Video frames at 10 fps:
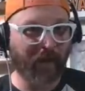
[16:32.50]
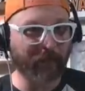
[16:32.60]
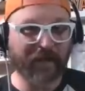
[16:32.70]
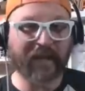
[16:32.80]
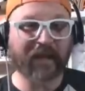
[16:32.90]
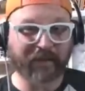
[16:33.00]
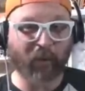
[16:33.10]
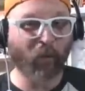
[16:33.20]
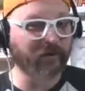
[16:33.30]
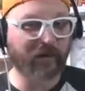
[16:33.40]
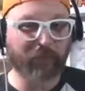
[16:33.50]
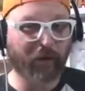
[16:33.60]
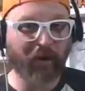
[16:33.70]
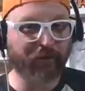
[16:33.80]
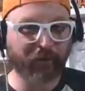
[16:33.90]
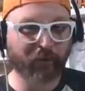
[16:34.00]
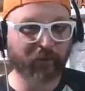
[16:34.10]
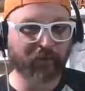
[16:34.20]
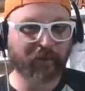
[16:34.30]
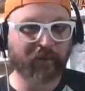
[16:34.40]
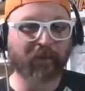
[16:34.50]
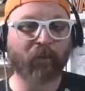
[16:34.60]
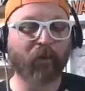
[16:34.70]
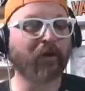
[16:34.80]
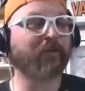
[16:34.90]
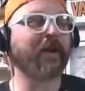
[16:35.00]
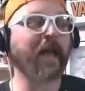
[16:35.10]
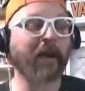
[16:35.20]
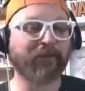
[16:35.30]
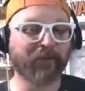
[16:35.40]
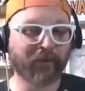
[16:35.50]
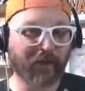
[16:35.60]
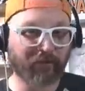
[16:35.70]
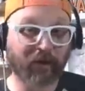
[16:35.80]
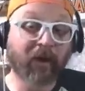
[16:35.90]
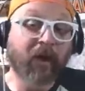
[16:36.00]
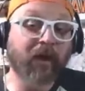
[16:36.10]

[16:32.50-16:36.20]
I mean, that one deep ball he threw was an absolute laser.